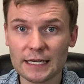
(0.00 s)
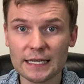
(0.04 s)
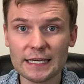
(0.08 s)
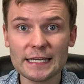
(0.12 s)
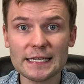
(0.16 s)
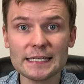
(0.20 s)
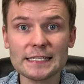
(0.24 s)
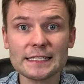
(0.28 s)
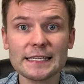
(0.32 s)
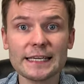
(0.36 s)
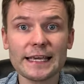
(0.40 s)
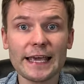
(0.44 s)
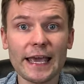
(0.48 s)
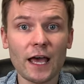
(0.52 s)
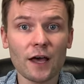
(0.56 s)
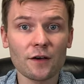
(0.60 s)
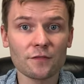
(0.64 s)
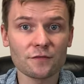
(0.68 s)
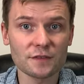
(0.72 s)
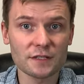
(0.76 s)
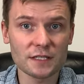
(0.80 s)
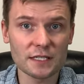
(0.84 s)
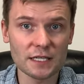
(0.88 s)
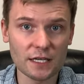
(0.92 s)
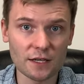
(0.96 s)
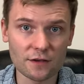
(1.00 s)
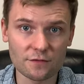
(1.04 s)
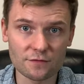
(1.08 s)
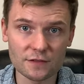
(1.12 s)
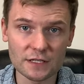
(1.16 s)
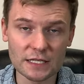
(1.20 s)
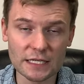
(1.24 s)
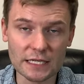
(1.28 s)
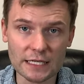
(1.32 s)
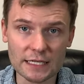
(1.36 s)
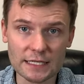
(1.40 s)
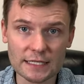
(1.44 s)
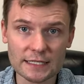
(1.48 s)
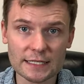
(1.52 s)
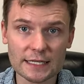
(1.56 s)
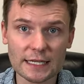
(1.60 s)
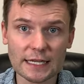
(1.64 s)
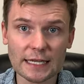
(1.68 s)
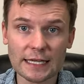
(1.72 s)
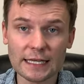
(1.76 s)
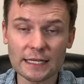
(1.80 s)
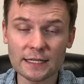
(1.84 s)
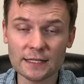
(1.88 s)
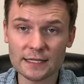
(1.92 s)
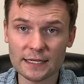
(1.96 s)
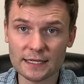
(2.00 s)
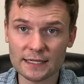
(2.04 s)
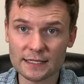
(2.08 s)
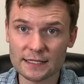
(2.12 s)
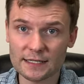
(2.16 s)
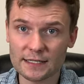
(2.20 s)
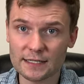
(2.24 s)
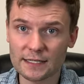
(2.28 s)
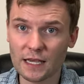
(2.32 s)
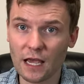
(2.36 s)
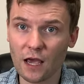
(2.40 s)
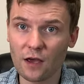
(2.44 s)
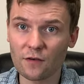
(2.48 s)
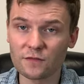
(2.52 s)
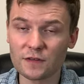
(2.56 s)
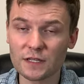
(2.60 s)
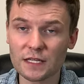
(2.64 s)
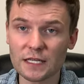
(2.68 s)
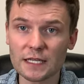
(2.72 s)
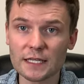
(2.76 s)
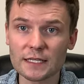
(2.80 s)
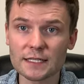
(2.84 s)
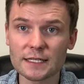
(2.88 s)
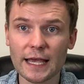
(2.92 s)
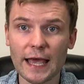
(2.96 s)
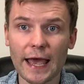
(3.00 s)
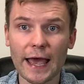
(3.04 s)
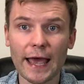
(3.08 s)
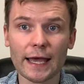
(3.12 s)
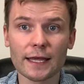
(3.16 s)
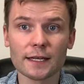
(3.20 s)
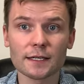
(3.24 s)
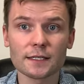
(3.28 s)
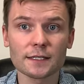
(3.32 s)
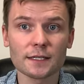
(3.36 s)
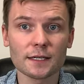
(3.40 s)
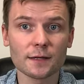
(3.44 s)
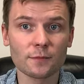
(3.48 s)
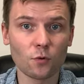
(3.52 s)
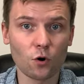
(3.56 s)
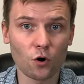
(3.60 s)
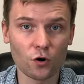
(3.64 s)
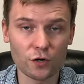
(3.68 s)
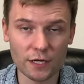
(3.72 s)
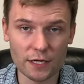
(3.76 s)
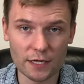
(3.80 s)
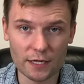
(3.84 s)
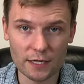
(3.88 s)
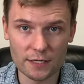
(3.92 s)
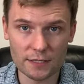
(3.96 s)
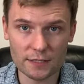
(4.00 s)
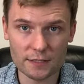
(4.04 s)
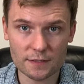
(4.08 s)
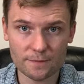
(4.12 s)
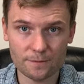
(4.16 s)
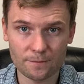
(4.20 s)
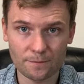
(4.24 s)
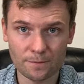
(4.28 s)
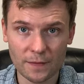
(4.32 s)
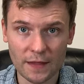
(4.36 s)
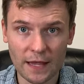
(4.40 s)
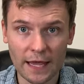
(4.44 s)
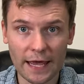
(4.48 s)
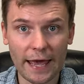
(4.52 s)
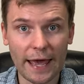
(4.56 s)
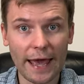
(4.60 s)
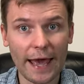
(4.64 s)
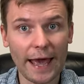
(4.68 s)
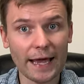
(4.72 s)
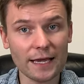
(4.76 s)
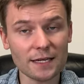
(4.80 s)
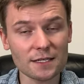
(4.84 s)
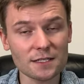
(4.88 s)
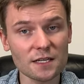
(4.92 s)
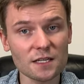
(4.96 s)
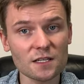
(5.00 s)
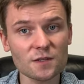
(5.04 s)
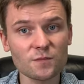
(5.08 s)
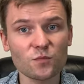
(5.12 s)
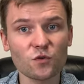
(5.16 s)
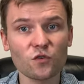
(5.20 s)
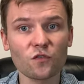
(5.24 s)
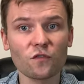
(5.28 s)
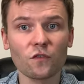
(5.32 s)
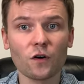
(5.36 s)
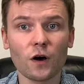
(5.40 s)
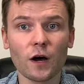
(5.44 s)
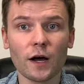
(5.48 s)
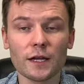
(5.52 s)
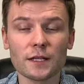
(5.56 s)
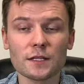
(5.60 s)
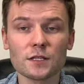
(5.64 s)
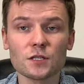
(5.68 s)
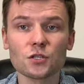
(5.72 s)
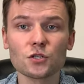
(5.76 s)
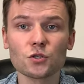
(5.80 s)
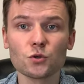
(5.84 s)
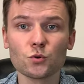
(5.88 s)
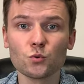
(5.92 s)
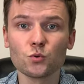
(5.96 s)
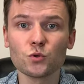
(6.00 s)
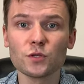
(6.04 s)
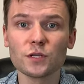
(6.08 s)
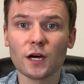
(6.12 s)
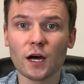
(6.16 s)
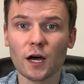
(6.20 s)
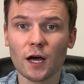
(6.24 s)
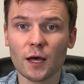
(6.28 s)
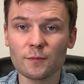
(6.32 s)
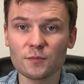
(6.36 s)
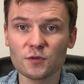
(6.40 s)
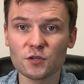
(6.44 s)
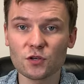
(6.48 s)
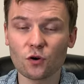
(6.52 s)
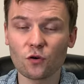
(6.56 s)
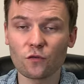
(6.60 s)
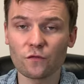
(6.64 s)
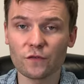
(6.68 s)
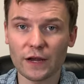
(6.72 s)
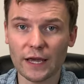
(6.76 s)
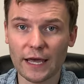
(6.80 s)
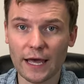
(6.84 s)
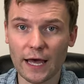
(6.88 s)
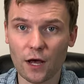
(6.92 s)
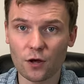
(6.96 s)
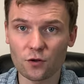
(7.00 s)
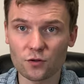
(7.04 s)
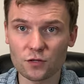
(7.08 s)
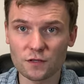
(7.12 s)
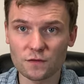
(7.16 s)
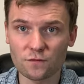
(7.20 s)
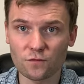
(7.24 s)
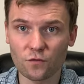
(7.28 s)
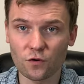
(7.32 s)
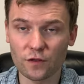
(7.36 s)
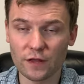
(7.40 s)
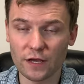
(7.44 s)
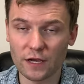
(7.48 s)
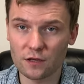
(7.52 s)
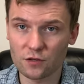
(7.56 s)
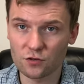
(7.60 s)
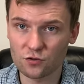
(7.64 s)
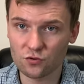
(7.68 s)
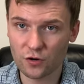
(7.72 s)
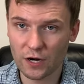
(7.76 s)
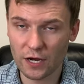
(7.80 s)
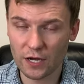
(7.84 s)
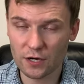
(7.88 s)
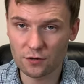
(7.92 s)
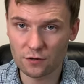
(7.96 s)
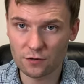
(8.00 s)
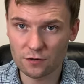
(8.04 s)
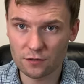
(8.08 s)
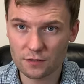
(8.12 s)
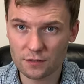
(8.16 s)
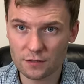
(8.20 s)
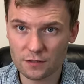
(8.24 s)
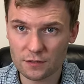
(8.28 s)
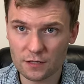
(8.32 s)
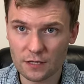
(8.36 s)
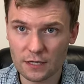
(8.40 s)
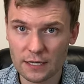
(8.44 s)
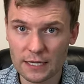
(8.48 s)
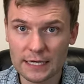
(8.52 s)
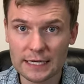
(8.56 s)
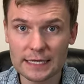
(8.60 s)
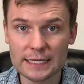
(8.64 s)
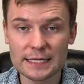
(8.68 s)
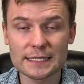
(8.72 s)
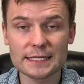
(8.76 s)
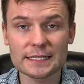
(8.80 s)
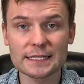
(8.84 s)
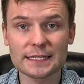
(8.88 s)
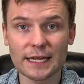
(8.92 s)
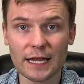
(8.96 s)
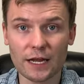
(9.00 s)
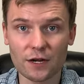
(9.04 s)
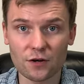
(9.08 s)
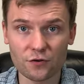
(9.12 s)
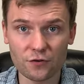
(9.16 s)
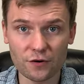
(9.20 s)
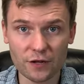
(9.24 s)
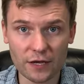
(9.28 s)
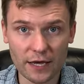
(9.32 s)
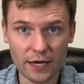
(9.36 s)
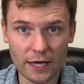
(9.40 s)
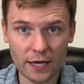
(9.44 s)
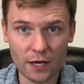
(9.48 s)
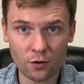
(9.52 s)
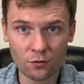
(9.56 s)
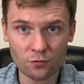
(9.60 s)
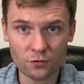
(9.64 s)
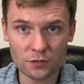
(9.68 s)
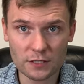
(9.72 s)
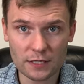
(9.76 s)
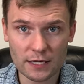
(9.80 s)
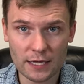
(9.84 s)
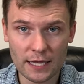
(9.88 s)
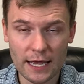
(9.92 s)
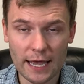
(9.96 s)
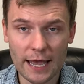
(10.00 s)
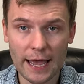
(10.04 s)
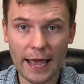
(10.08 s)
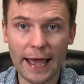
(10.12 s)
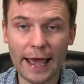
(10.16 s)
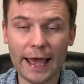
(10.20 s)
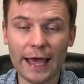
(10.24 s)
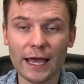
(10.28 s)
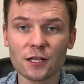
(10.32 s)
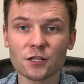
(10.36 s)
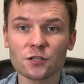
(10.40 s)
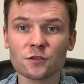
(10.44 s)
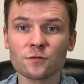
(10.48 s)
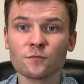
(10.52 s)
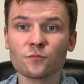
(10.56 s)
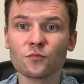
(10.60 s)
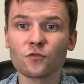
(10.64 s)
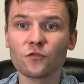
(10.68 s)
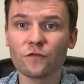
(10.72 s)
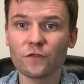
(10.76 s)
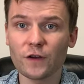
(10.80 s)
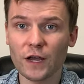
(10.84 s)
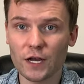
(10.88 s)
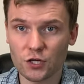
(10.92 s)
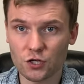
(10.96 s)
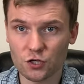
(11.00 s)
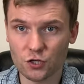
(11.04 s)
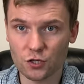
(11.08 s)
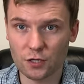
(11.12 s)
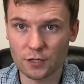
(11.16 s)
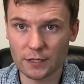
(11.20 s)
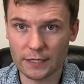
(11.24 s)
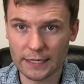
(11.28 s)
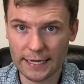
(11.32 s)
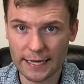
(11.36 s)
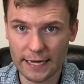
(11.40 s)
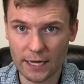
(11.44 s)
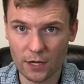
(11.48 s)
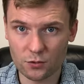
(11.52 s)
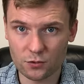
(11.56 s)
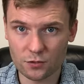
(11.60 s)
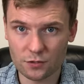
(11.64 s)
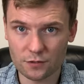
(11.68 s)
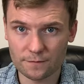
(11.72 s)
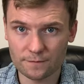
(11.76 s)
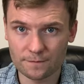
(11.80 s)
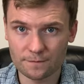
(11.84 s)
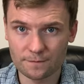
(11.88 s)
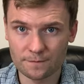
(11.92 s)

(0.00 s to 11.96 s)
ETF CFDs, index CFDs, and commodities. Exness provides two types of accounts for their traders standard account and professional account.